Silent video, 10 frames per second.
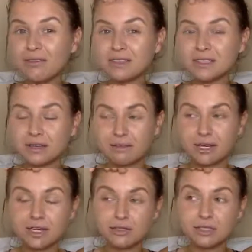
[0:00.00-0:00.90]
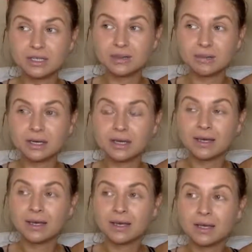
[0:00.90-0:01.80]
It's like very interesting to me.
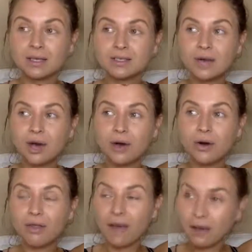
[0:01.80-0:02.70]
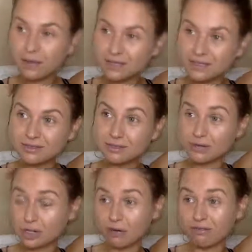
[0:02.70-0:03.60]
So that was
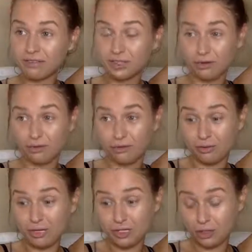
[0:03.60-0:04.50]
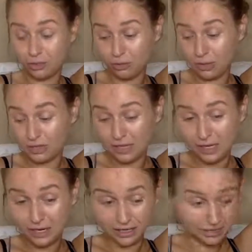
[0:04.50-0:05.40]
so for me to go through this
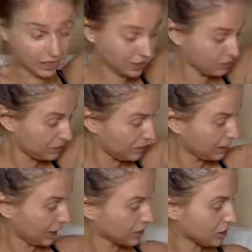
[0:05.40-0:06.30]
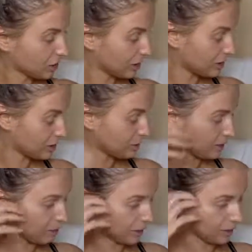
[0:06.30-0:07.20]
year. It's actually been a year. Actually, I look at this
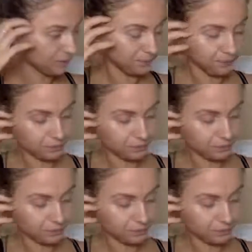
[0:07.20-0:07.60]
paper.